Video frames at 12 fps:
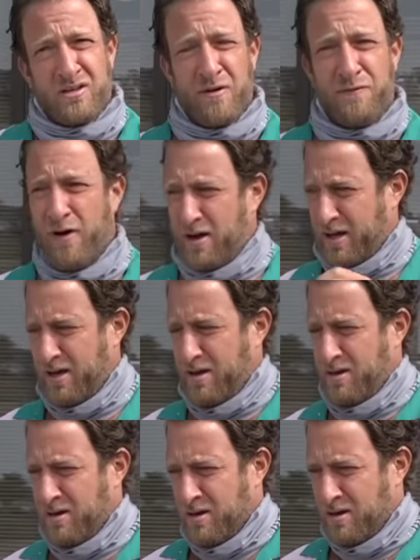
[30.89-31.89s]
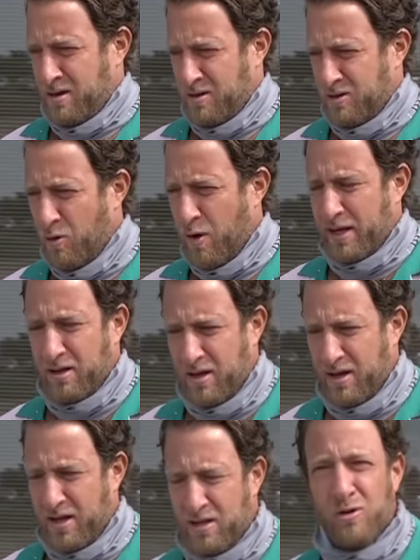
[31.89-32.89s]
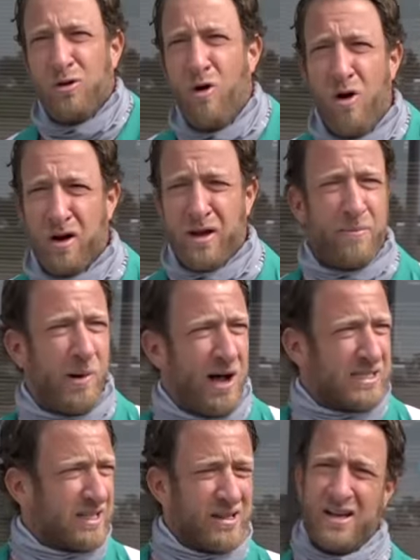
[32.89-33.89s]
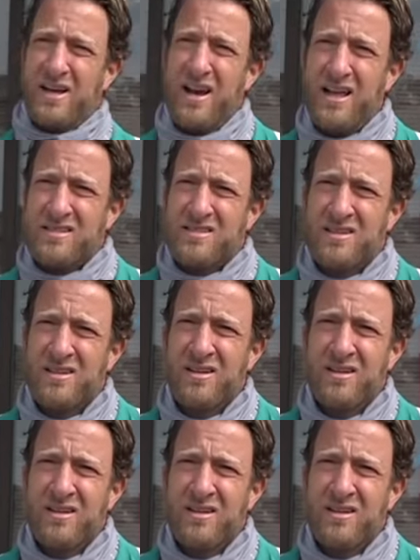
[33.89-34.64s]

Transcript: to fucking New England and New York and Boston than it is.